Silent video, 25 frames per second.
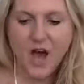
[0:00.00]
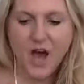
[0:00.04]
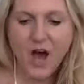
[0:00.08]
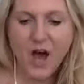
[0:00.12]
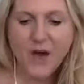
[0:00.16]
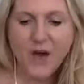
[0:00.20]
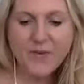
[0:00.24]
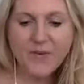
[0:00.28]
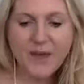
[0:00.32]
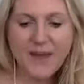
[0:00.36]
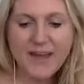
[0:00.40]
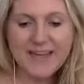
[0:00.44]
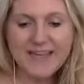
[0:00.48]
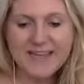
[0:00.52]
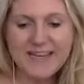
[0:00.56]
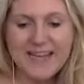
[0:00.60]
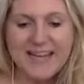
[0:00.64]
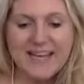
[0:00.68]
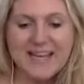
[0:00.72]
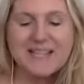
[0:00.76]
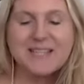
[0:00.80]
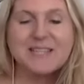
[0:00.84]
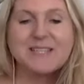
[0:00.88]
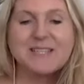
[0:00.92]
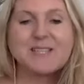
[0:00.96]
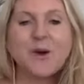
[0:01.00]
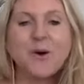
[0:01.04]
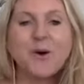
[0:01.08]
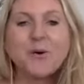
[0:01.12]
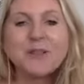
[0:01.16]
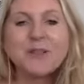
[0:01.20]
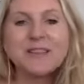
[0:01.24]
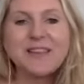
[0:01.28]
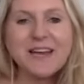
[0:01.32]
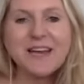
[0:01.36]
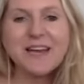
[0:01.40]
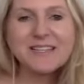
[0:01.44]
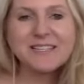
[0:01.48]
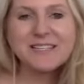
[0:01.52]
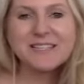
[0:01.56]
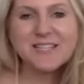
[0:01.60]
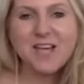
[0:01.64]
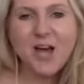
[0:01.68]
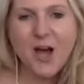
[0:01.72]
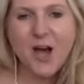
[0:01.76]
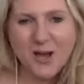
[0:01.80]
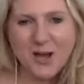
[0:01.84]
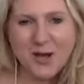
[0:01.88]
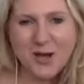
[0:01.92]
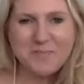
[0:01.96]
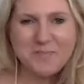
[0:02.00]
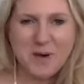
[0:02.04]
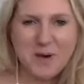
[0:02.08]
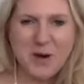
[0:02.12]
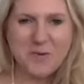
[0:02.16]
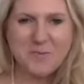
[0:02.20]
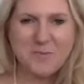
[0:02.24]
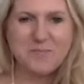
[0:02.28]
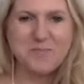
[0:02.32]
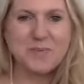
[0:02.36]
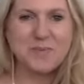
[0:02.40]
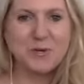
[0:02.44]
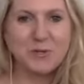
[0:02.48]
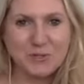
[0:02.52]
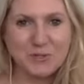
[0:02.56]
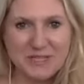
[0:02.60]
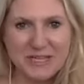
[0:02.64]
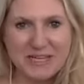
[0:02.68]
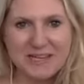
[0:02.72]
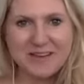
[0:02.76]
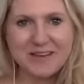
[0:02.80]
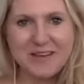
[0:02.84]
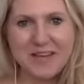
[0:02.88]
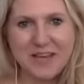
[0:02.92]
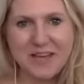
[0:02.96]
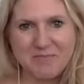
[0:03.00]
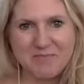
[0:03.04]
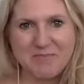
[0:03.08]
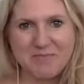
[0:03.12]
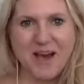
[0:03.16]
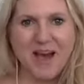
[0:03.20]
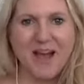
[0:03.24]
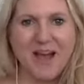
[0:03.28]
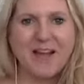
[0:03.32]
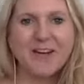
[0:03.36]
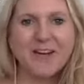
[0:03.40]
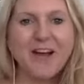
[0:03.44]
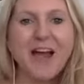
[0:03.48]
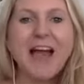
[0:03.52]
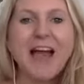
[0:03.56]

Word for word: All right. So let's talk about building an empire.